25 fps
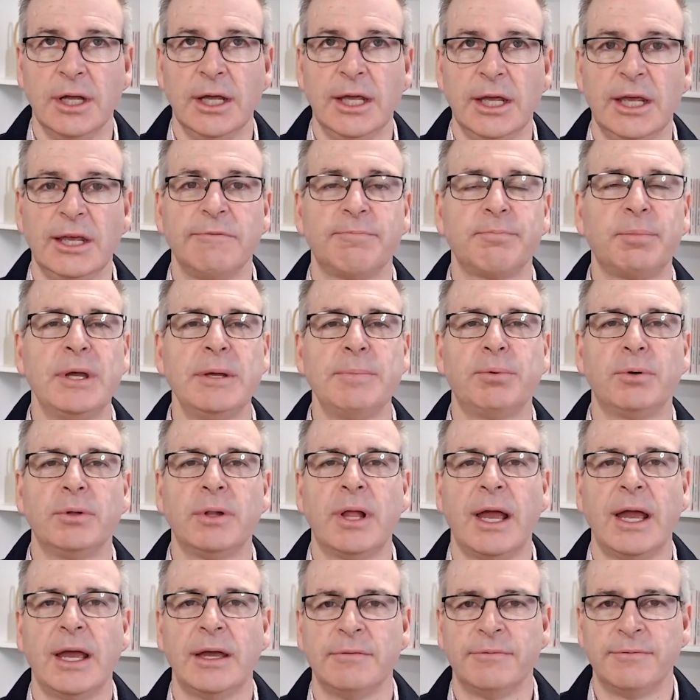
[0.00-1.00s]
if people
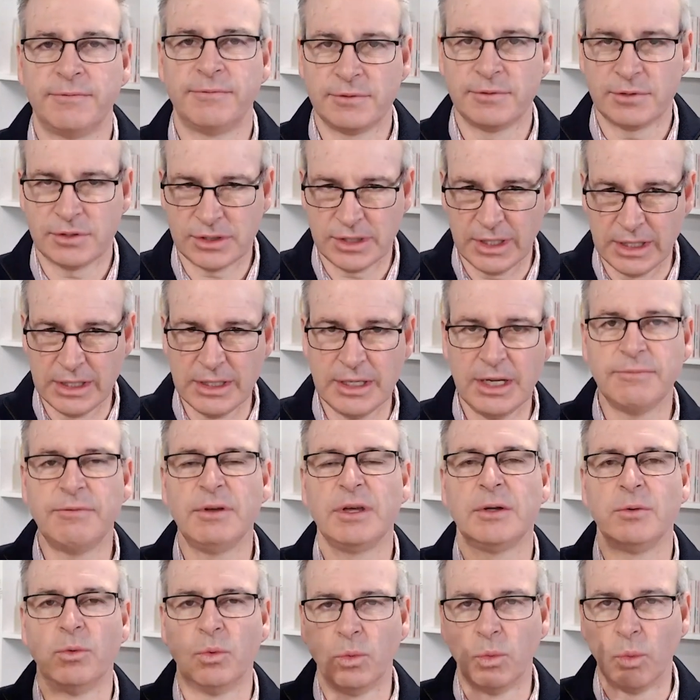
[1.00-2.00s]
have
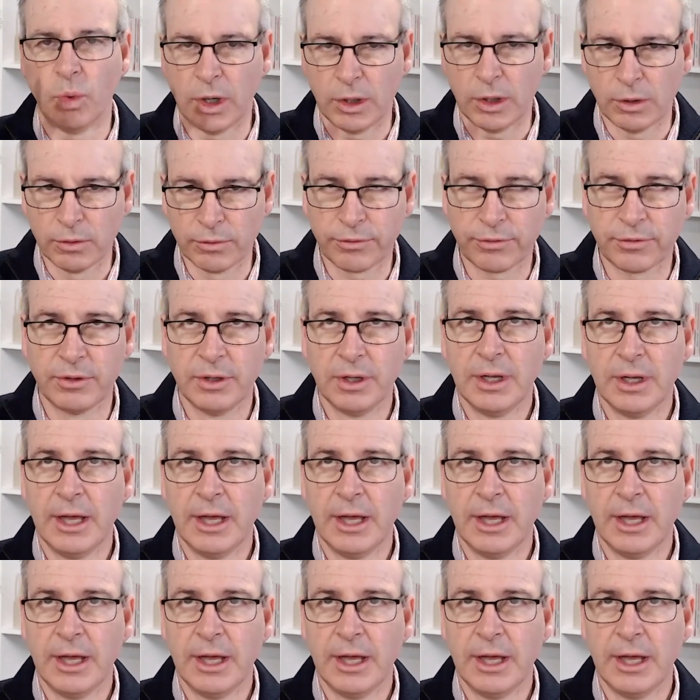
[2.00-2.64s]
significant wealth,